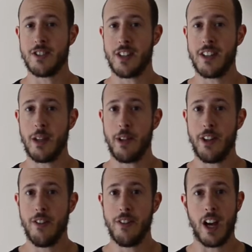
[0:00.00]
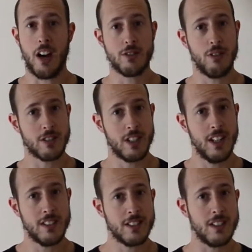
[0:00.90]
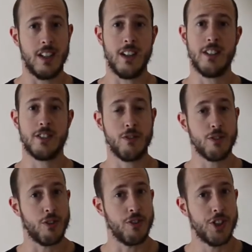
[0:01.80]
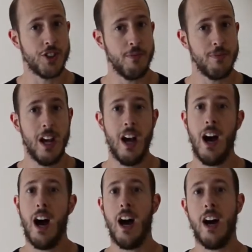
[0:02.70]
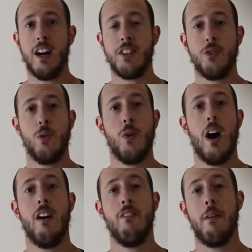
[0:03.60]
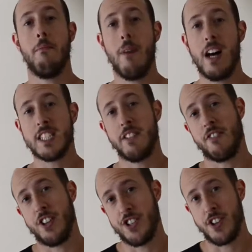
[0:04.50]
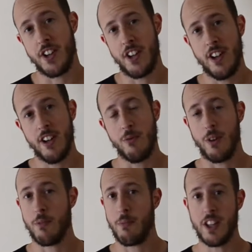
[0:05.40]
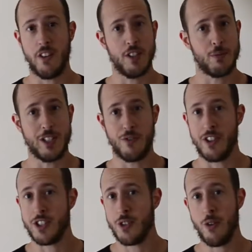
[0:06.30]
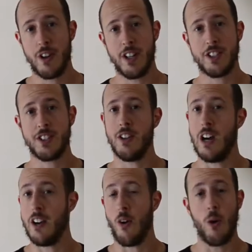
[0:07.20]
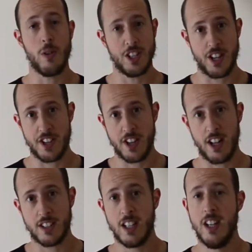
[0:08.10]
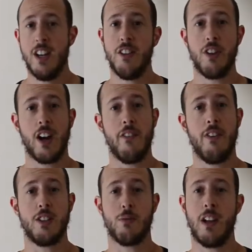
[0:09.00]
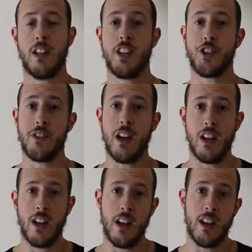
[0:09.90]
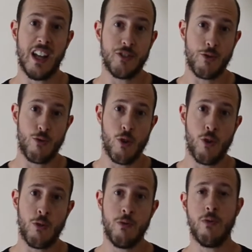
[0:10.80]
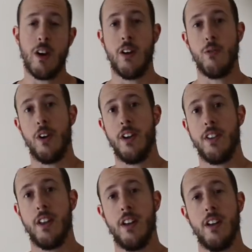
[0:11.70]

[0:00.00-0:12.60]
you see in the video, the house looks nice, uh, it's in good condition, and you have a massive kitchen here with plenty of space for storage and all the essentials. You have as well an additional uh, laundry room uh, with uh,